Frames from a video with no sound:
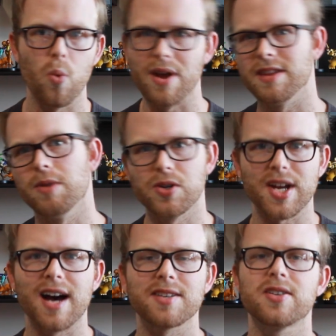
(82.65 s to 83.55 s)
win the
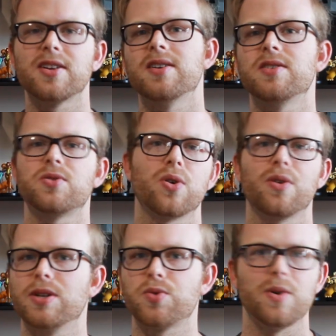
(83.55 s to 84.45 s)
most Oscars
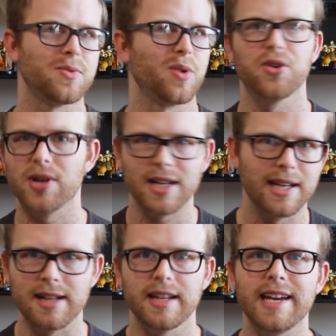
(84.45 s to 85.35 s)
or which ones were
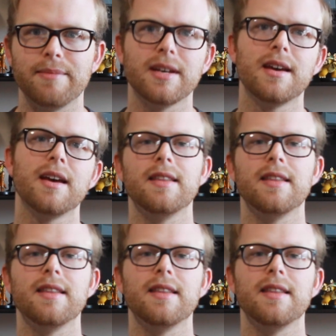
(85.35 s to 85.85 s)
critically acclaimed.